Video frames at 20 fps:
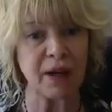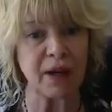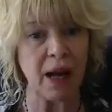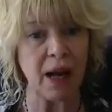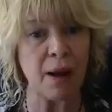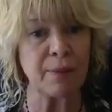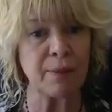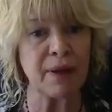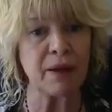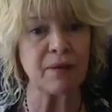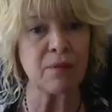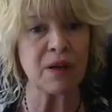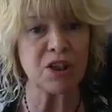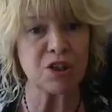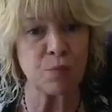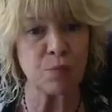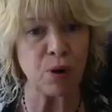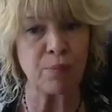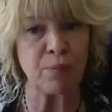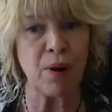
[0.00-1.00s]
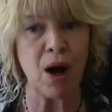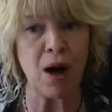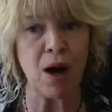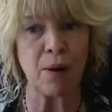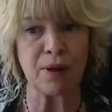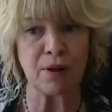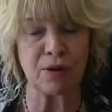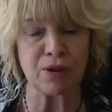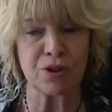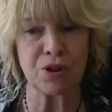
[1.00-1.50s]
becoming much more
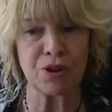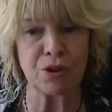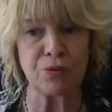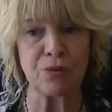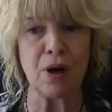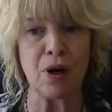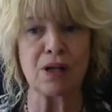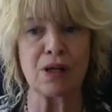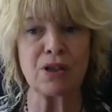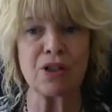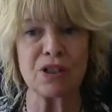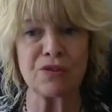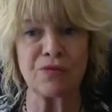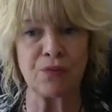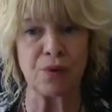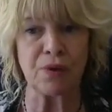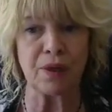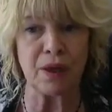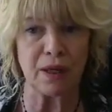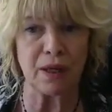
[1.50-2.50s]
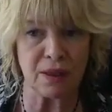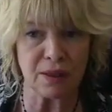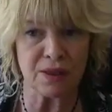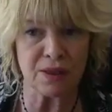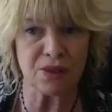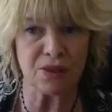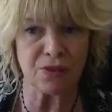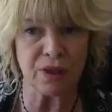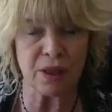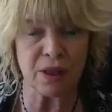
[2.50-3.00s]
popular too, not just for the
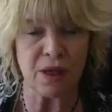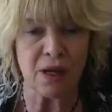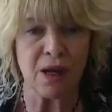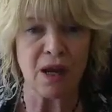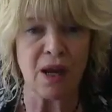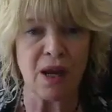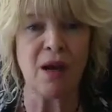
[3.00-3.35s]
industry,